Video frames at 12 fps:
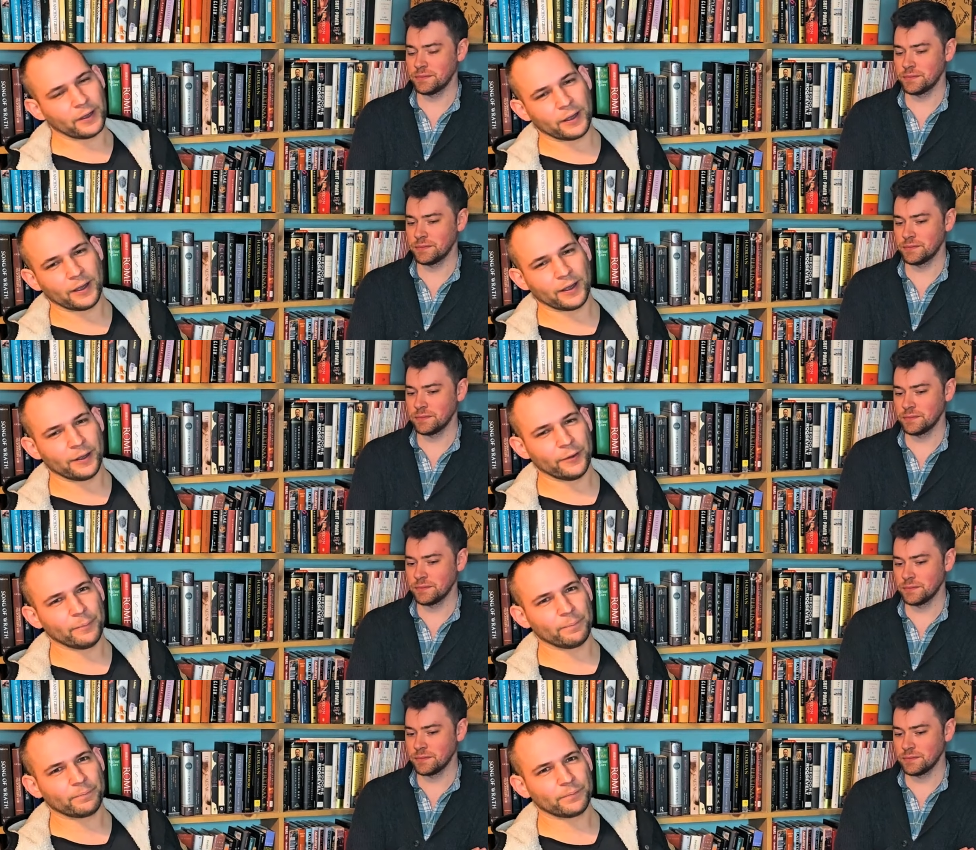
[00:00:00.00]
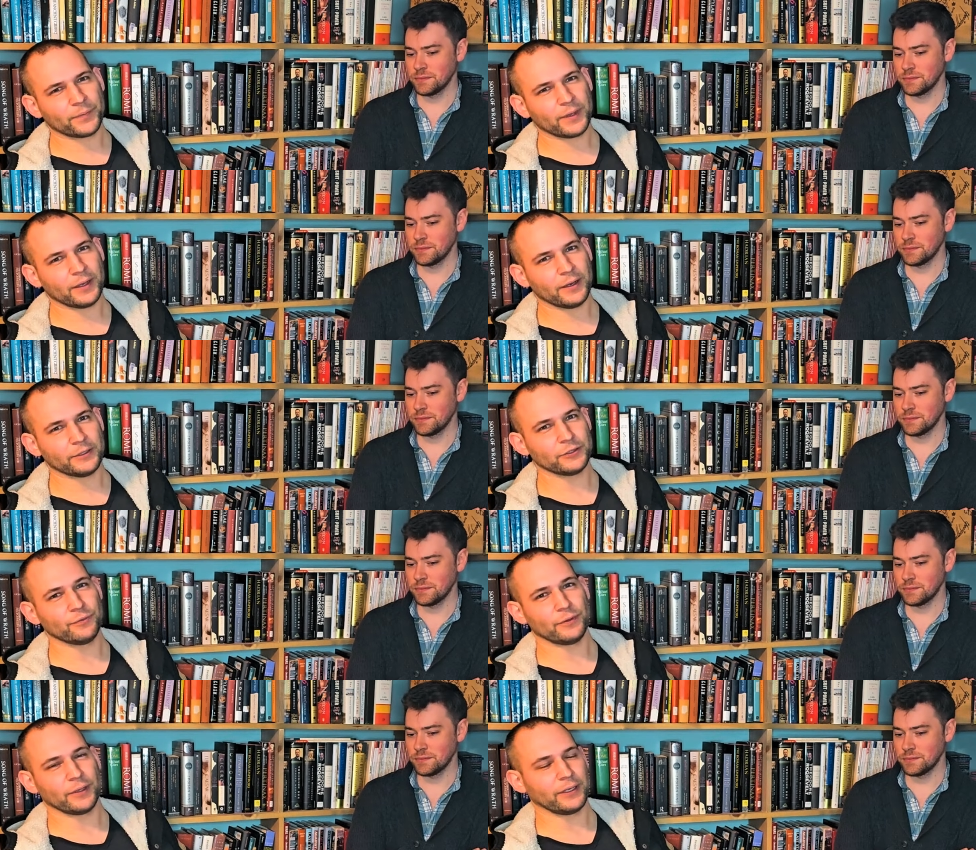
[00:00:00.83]
Speaker 1: And I
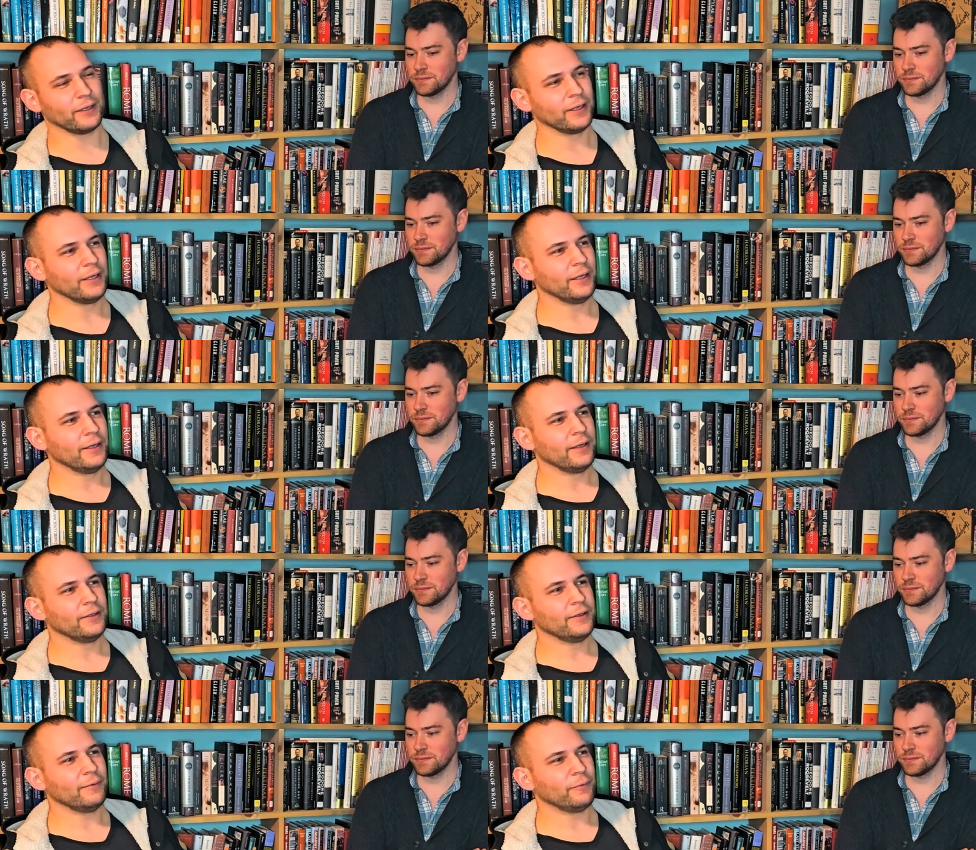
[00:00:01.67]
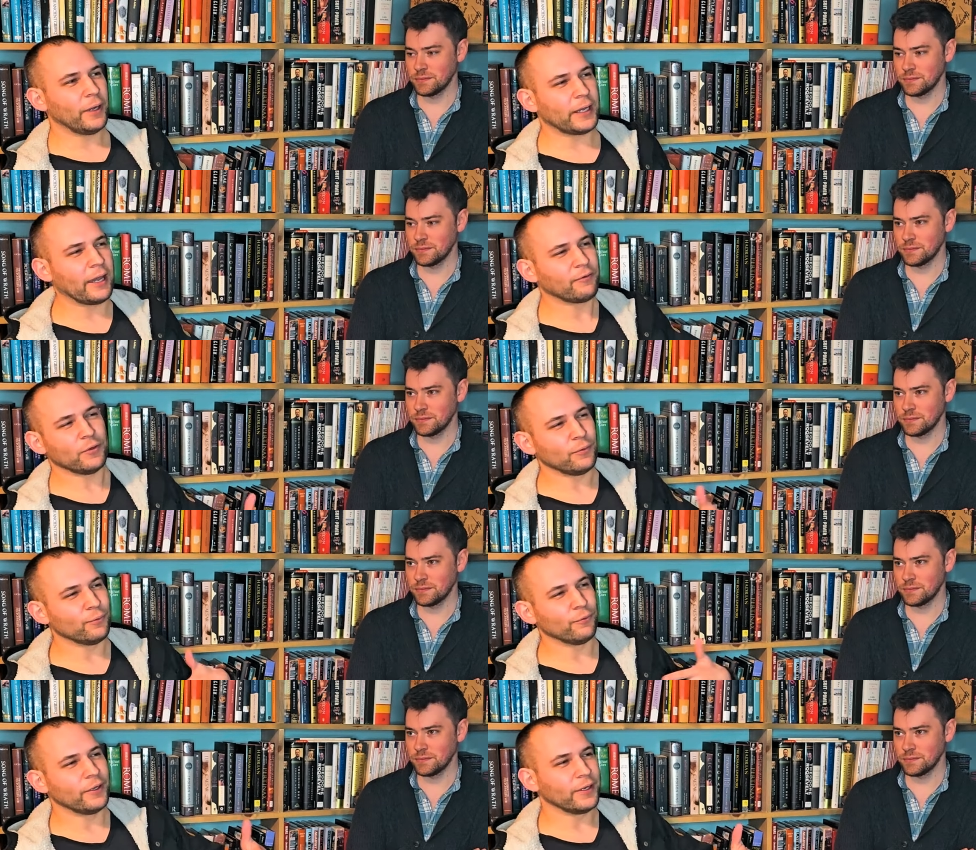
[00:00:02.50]
just feel like after
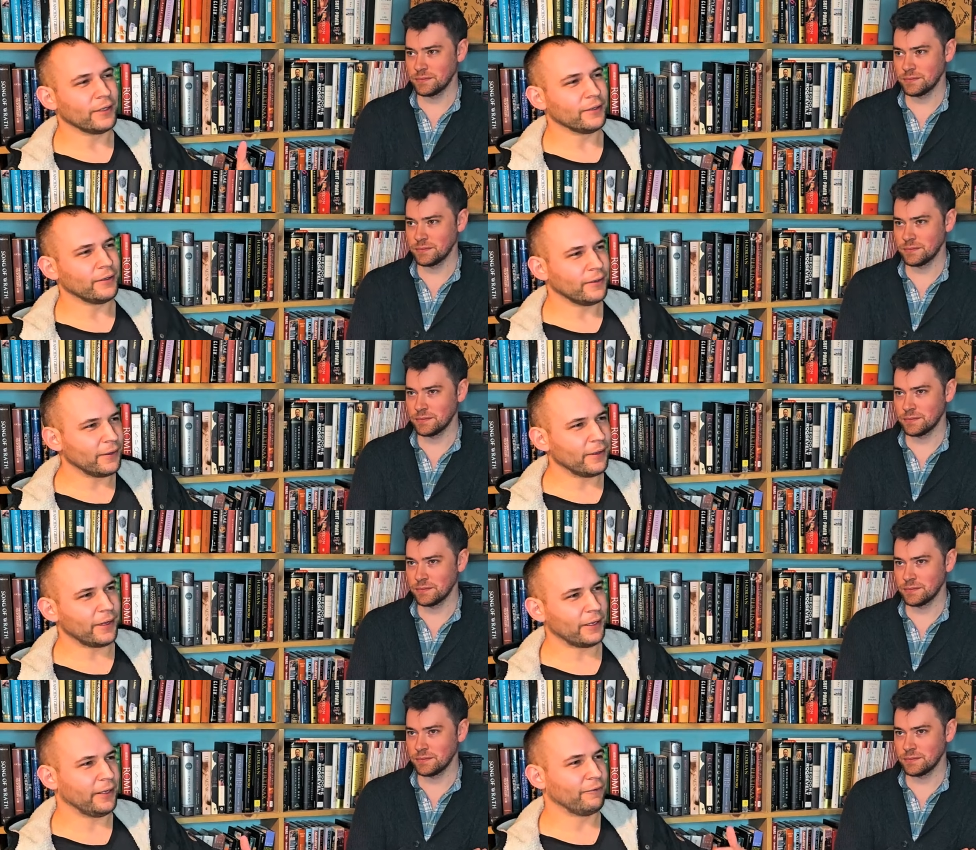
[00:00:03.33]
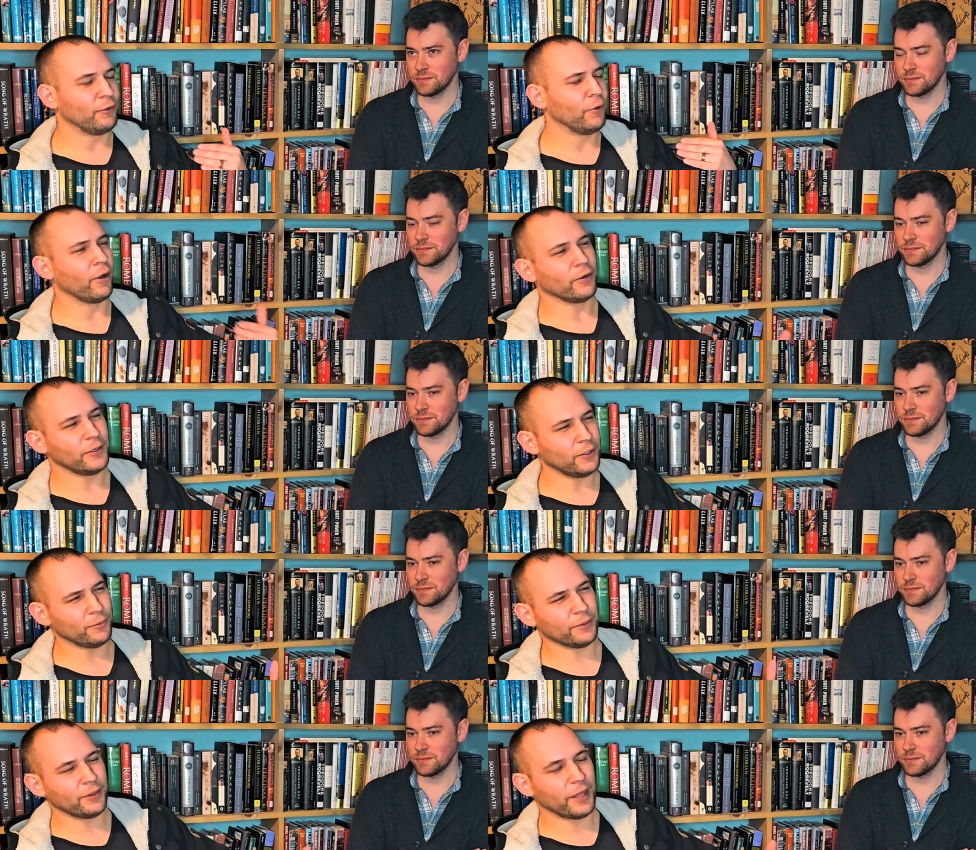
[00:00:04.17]
you read it, like if you
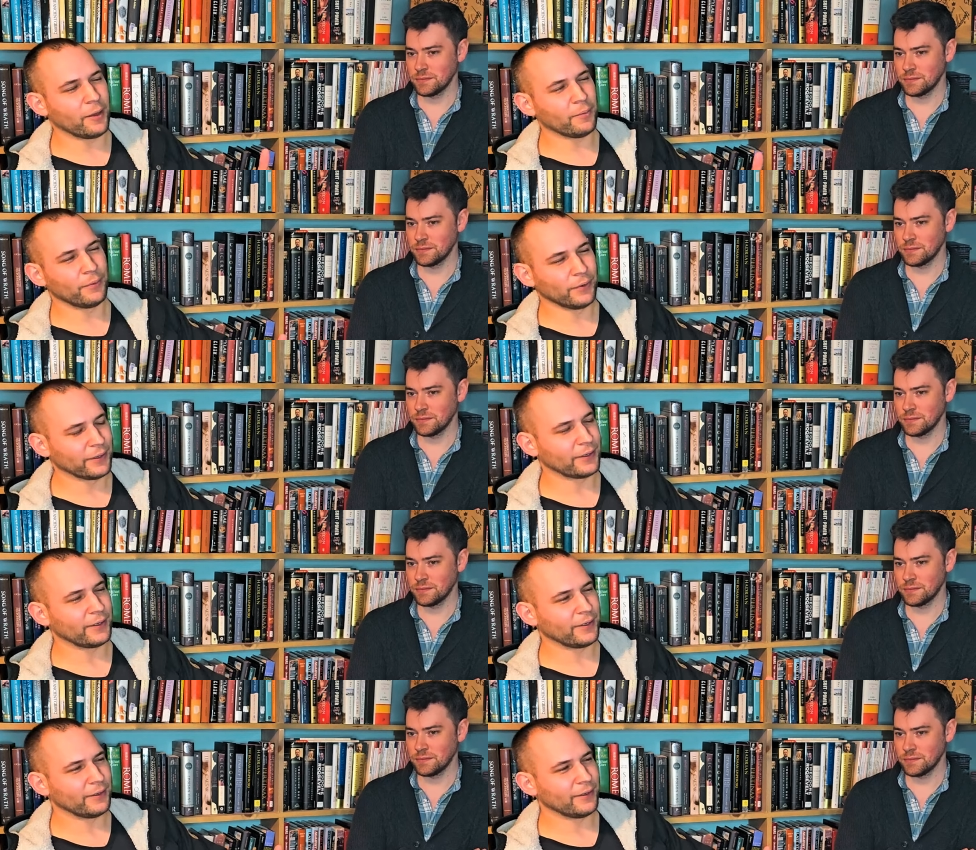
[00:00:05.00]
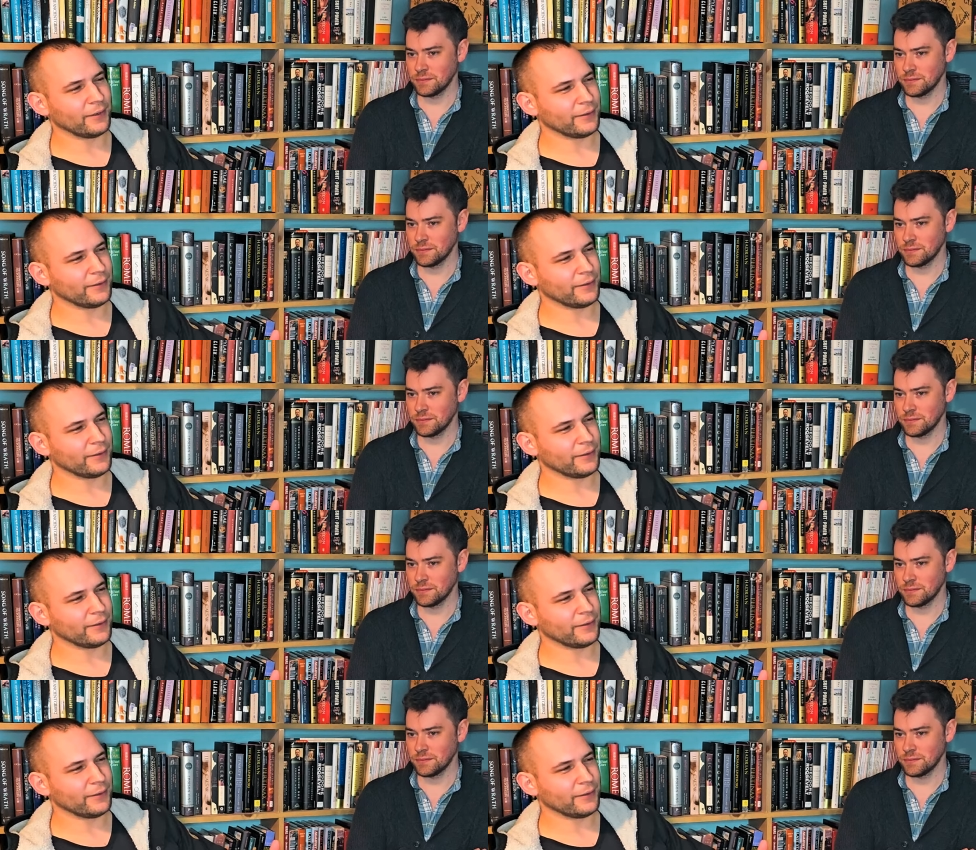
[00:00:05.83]
argue with that book,